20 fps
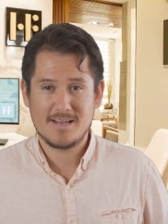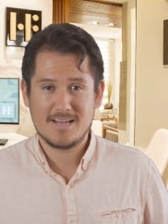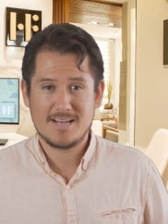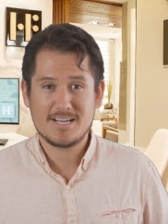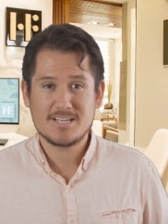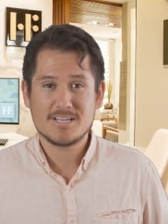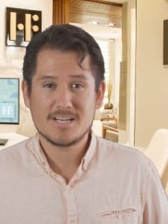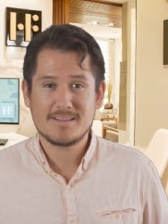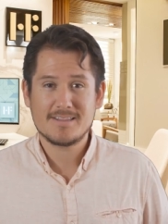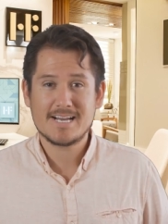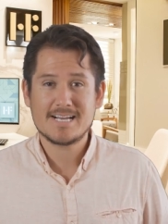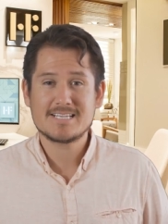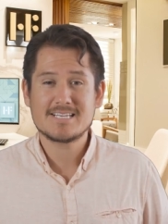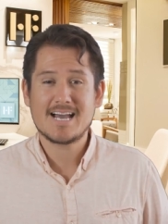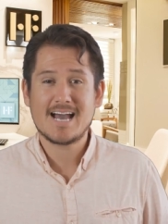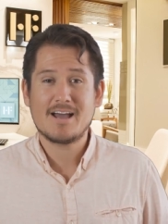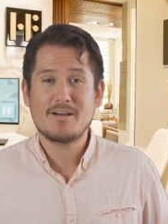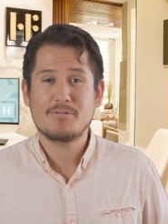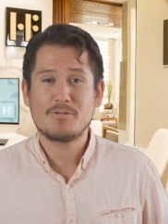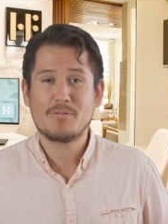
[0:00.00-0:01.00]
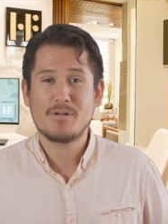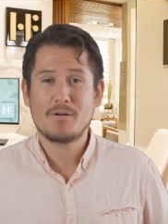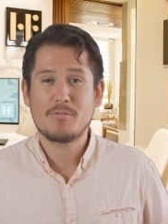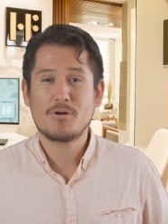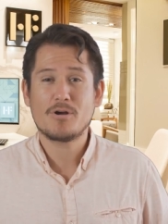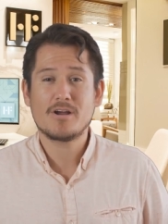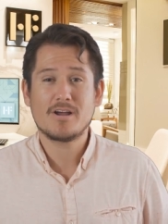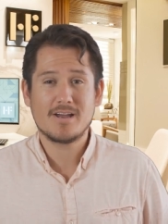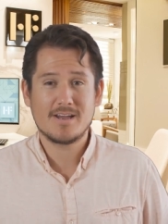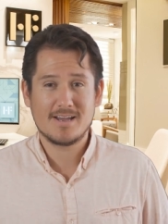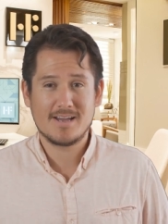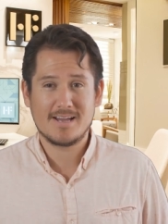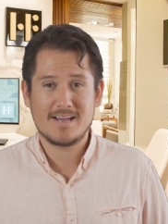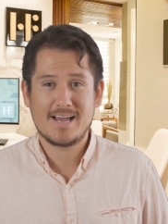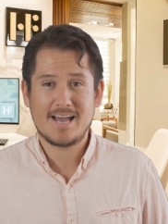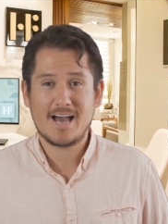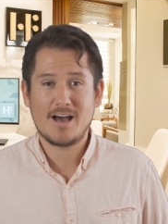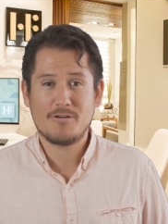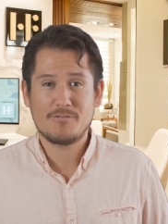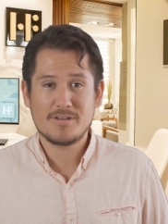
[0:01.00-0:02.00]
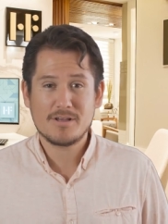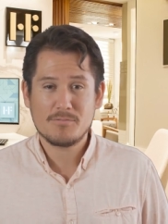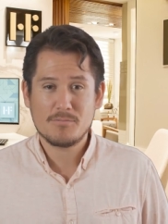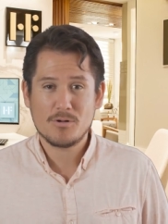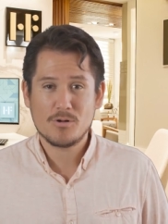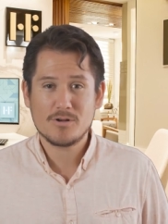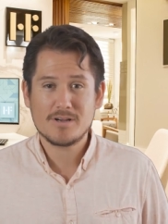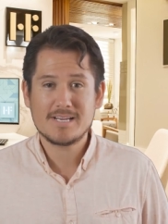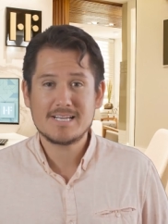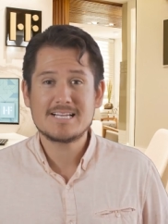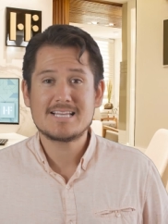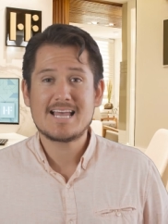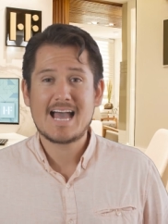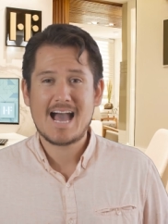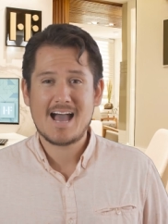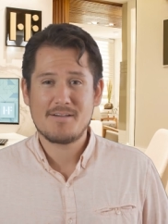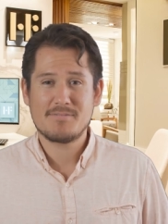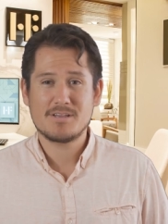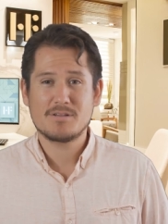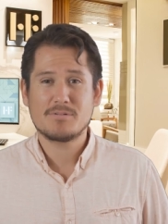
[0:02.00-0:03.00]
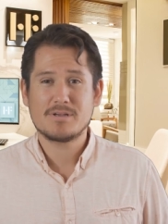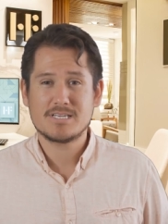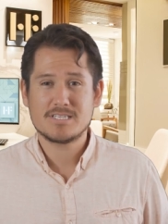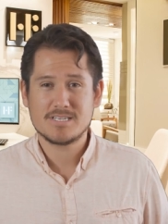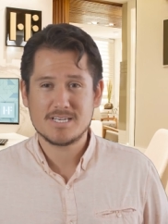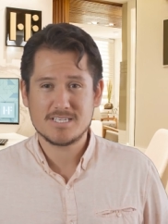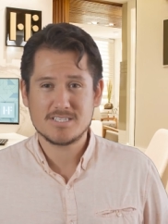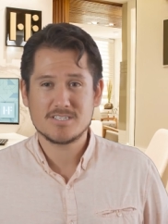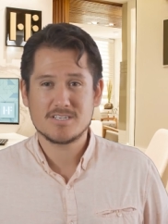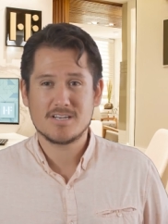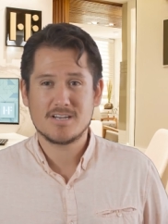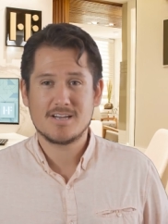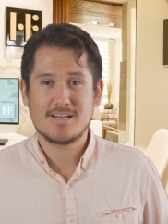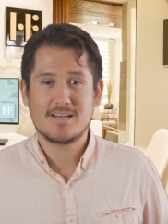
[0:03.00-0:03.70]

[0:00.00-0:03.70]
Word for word: Until next time, remember healthy employees, happy business.